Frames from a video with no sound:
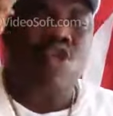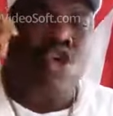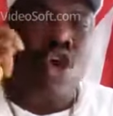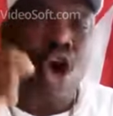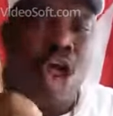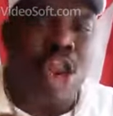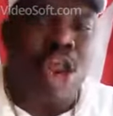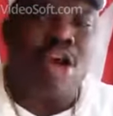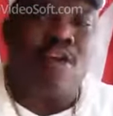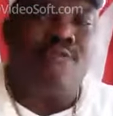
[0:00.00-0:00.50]

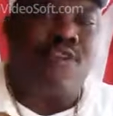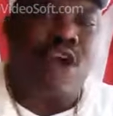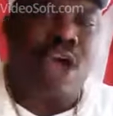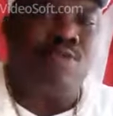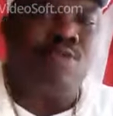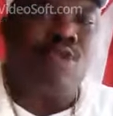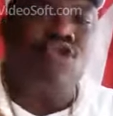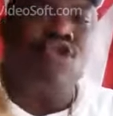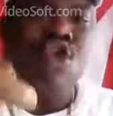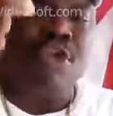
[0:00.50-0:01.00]
calling on
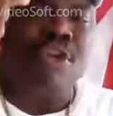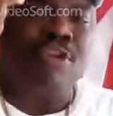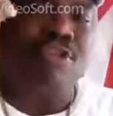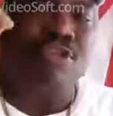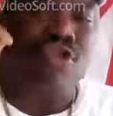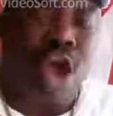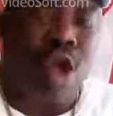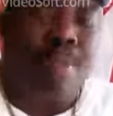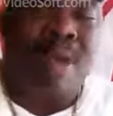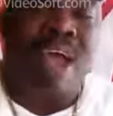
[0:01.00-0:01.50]
Facebook to
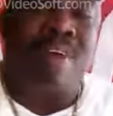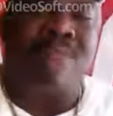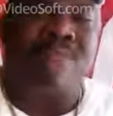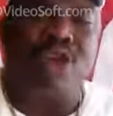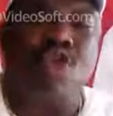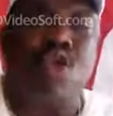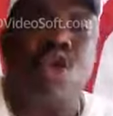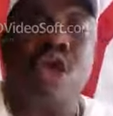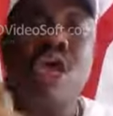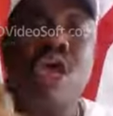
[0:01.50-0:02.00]
restore my
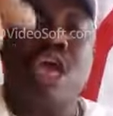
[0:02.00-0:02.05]
video.